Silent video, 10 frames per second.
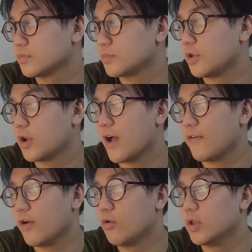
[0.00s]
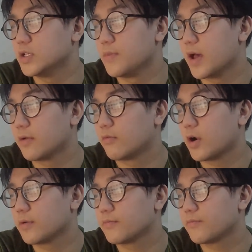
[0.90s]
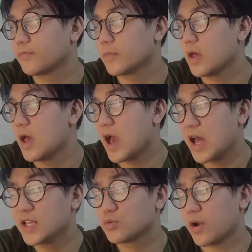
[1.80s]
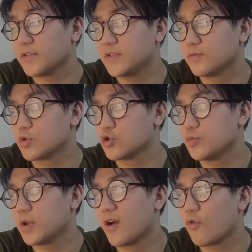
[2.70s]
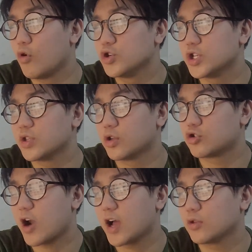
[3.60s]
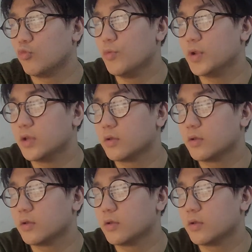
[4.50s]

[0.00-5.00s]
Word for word: You gotta have it all as man, right? At this is what I've seen from social media. Of course, you can still attract women